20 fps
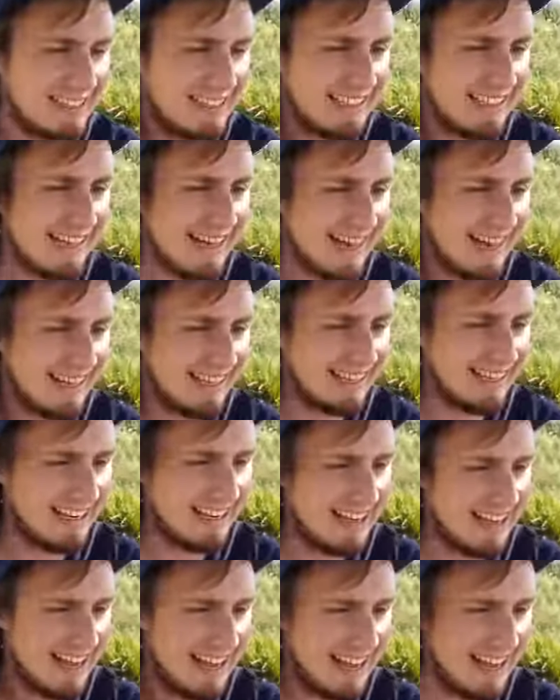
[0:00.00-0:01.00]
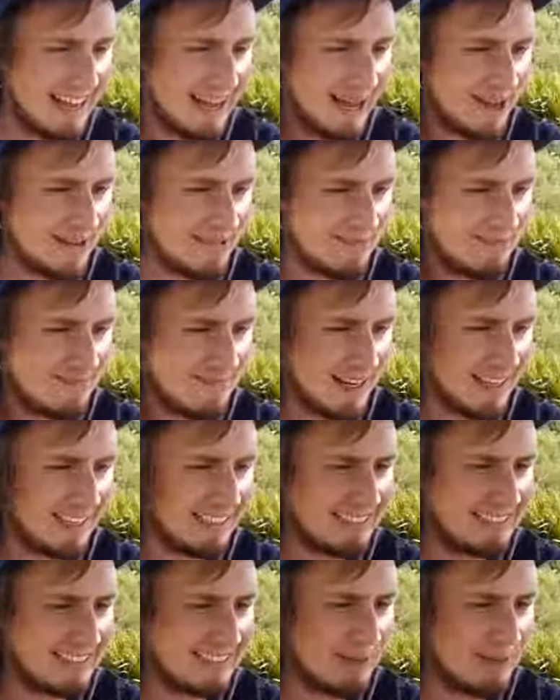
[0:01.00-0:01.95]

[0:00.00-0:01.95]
Dian,